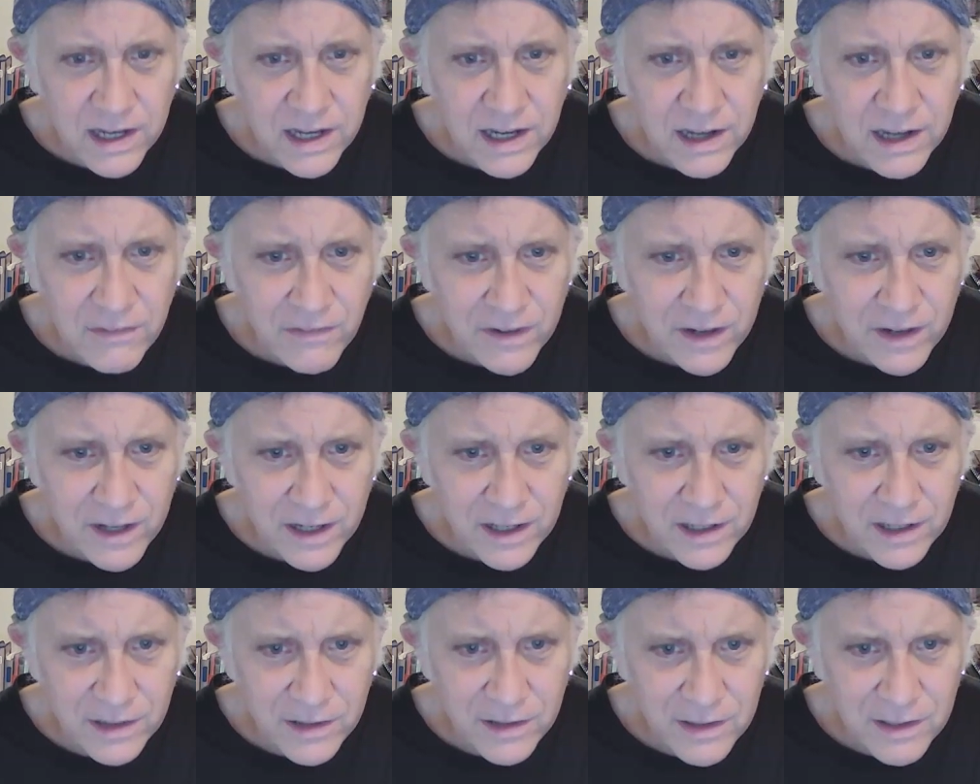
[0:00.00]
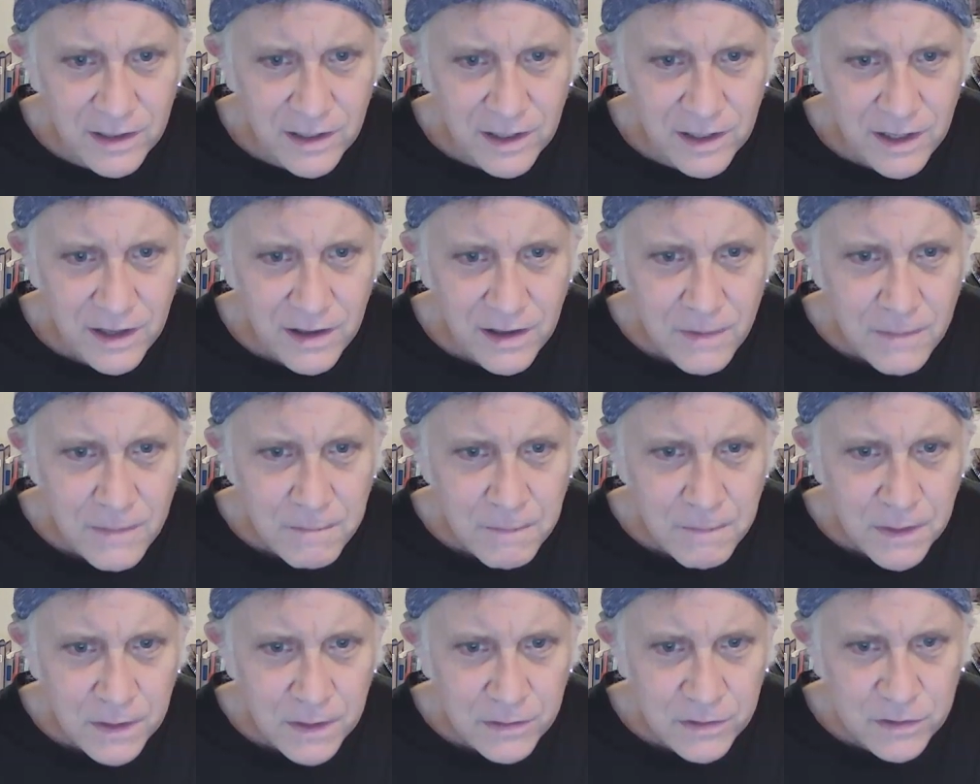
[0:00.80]
deviant
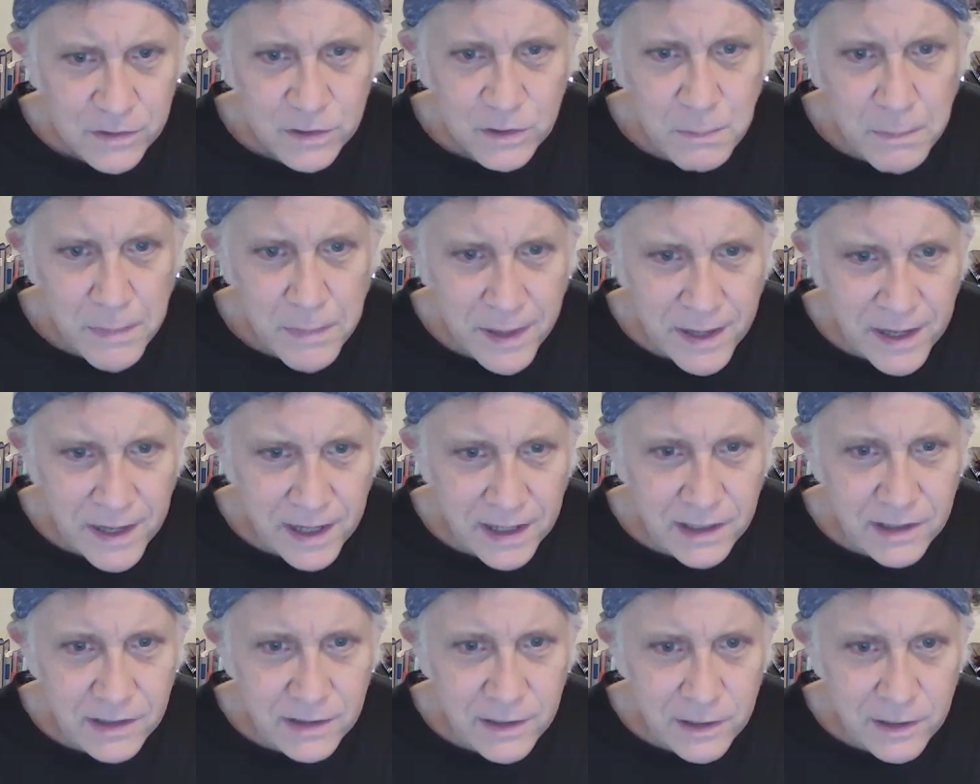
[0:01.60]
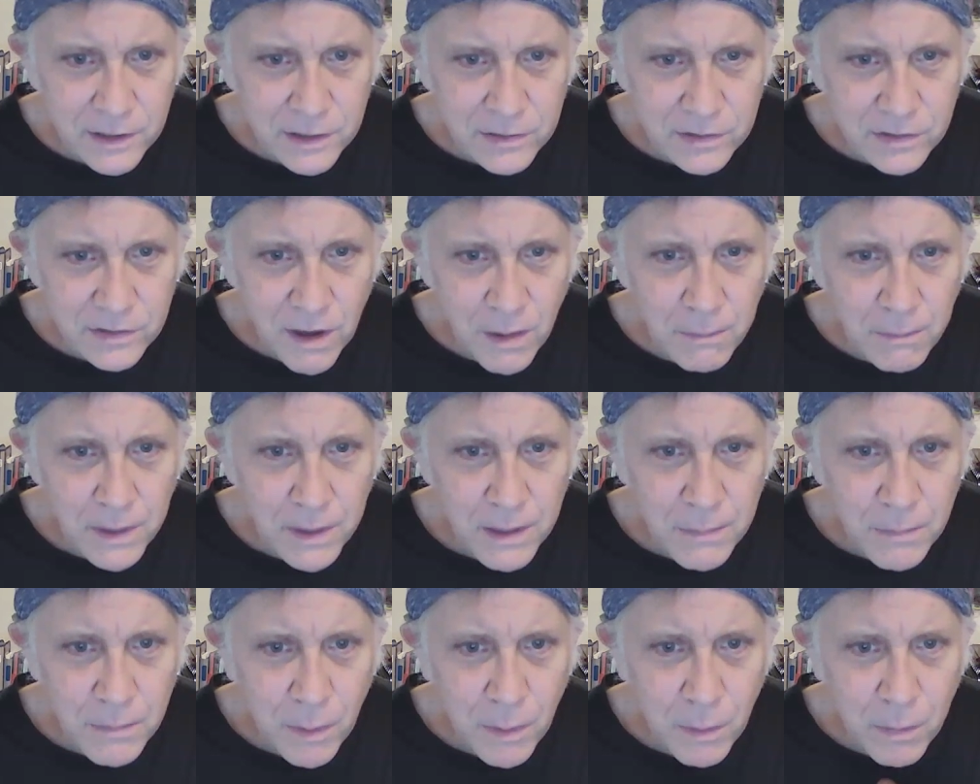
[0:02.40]
spin that
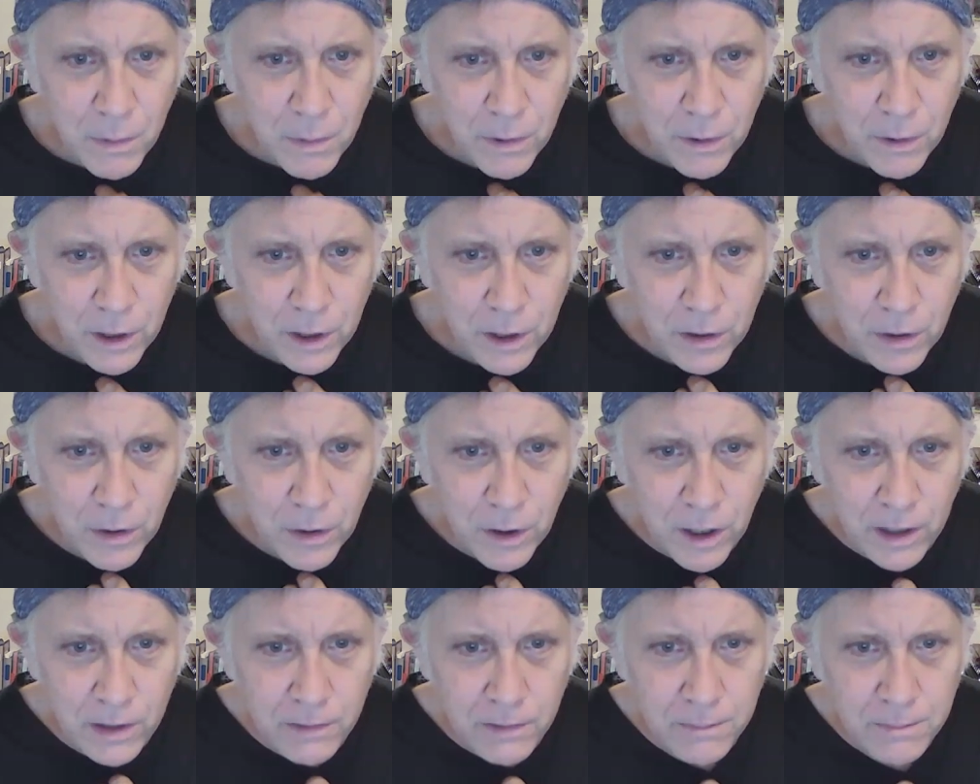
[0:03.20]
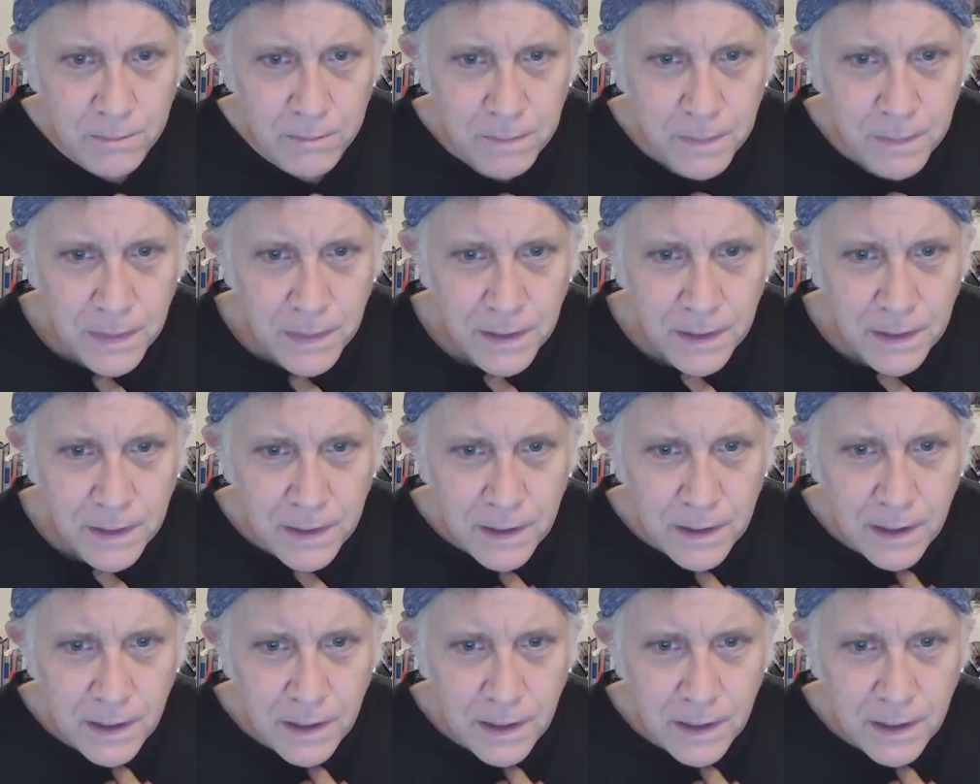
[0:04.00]
some people put on